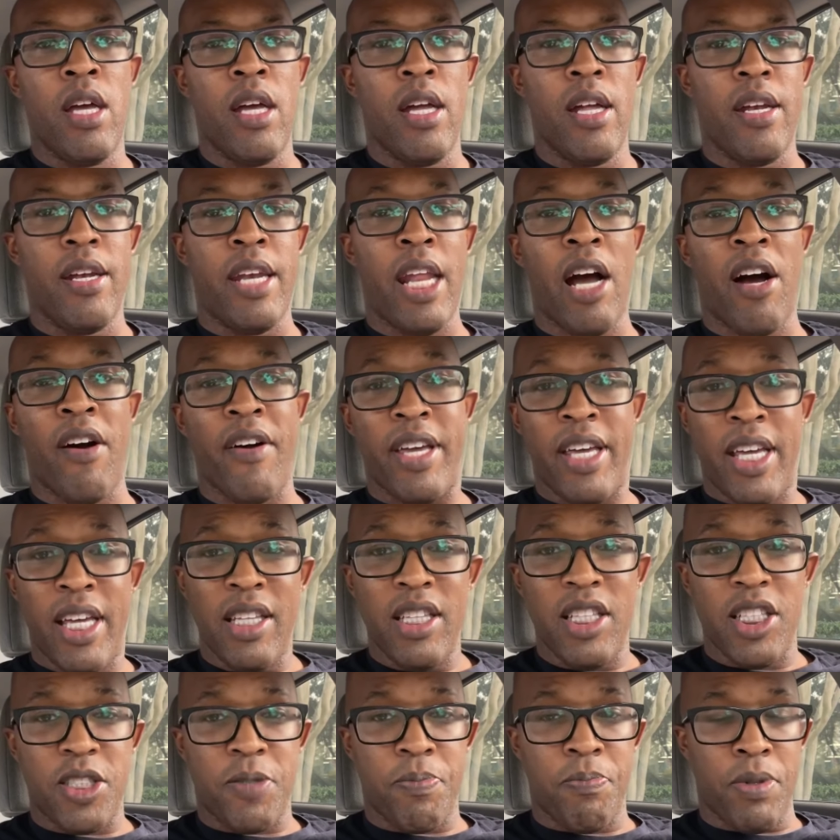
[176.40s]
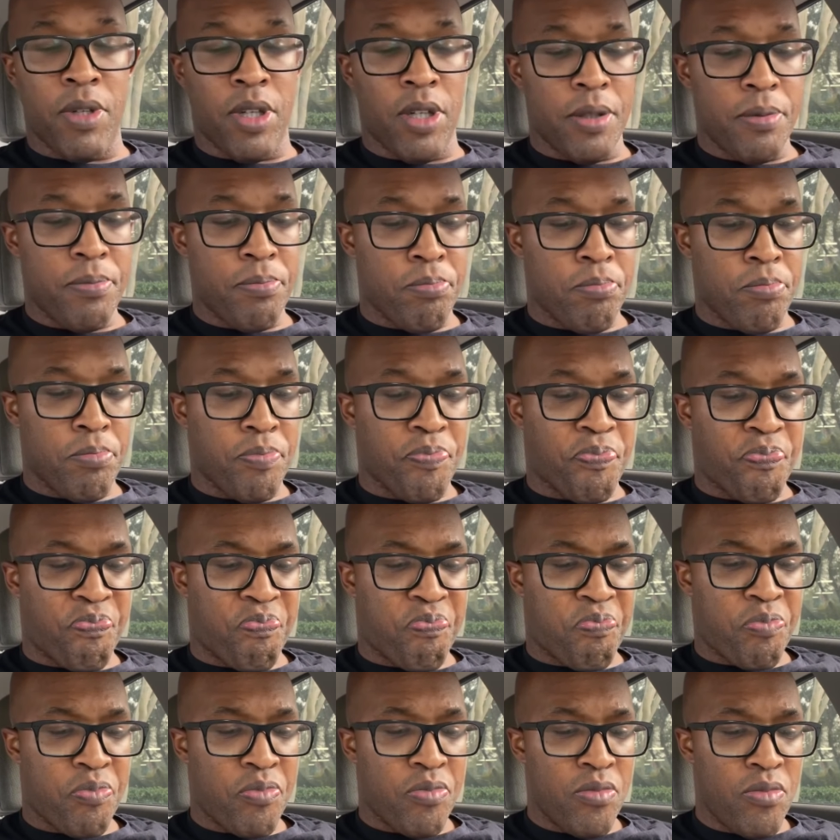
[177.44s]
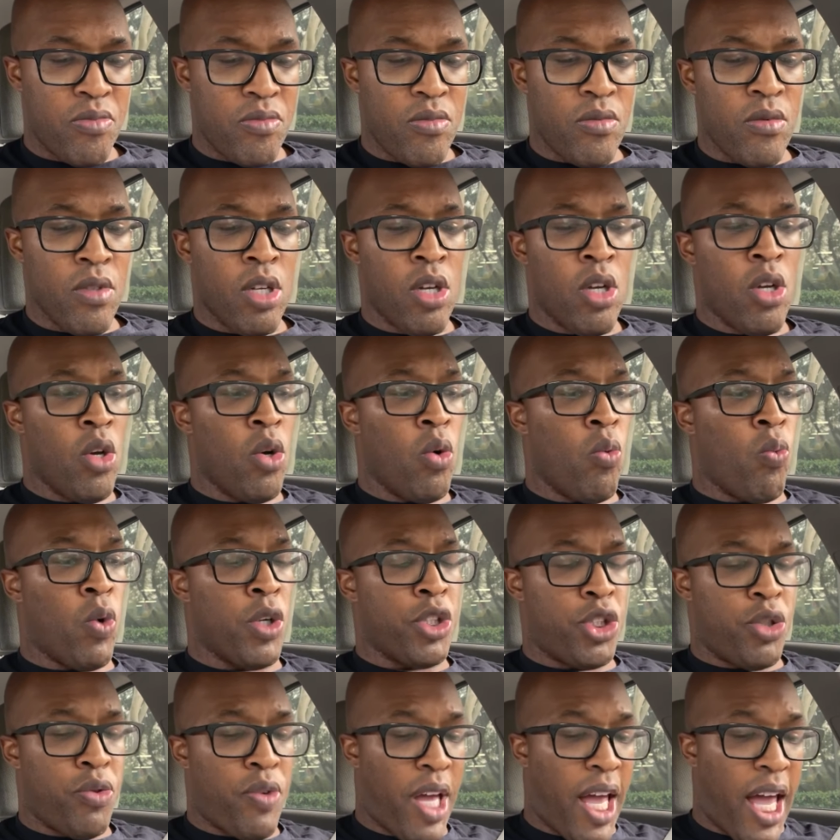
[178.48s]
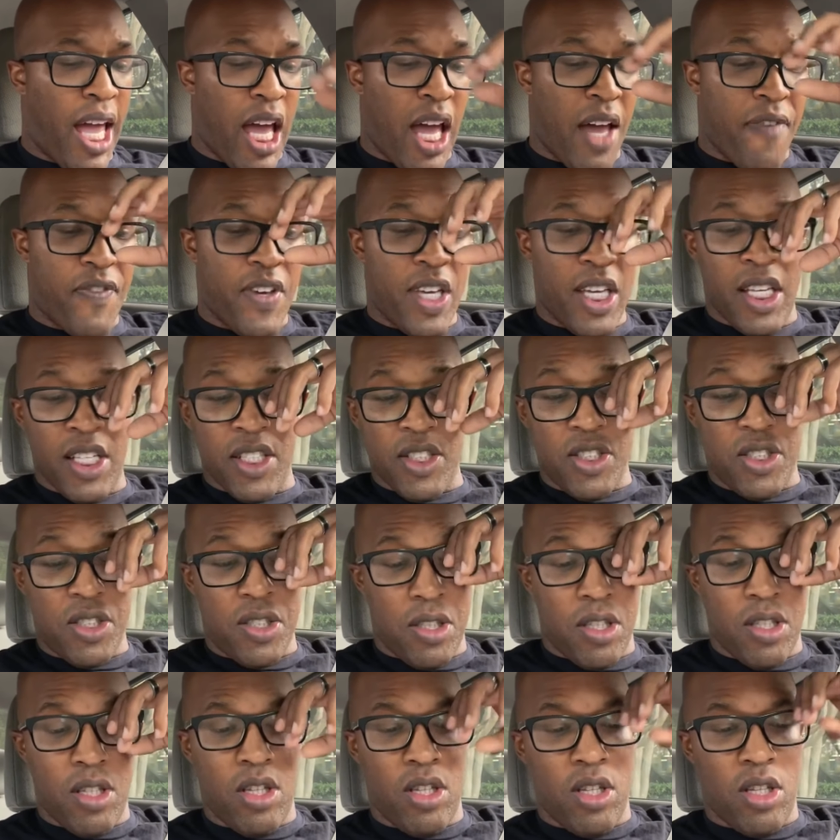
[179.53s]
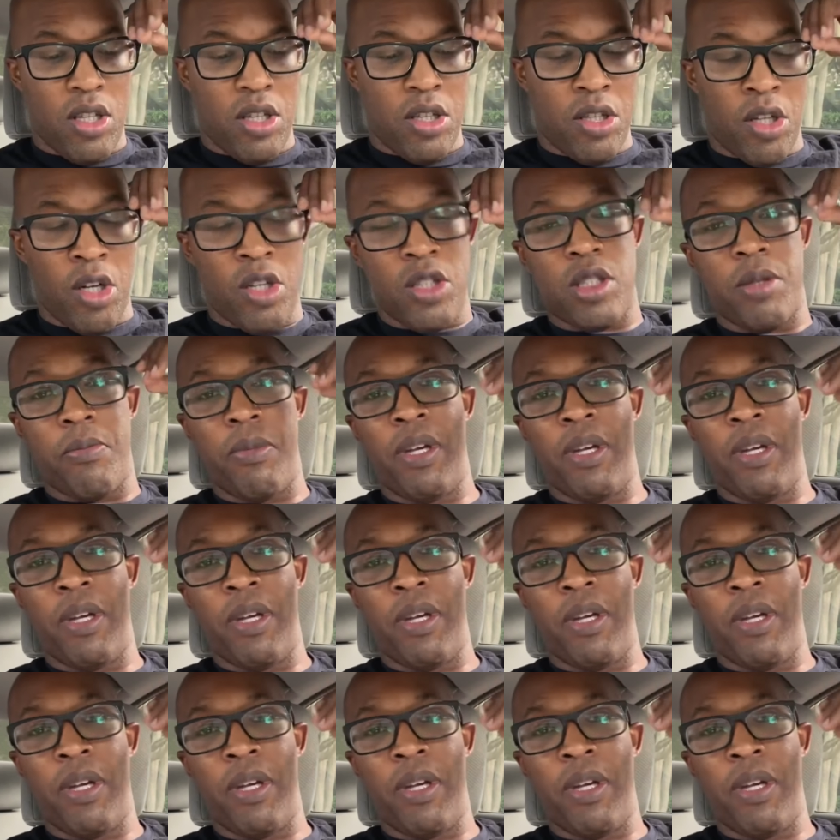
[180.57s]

Now, in this book, what you have is there's some